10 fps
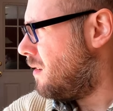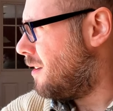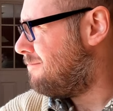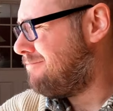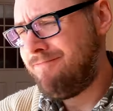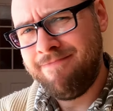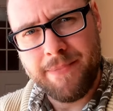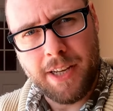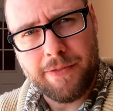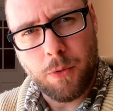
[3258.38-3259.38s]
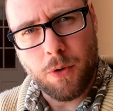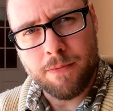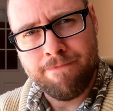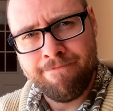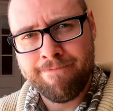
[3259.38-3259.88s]
Yeah, day
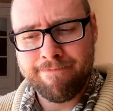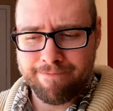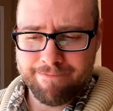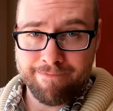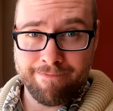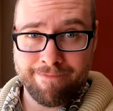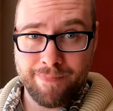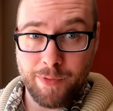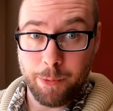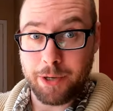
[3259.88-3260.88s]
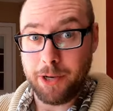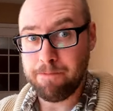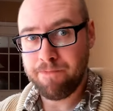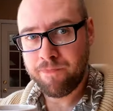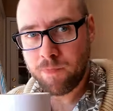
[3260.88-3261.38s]
four, here we come.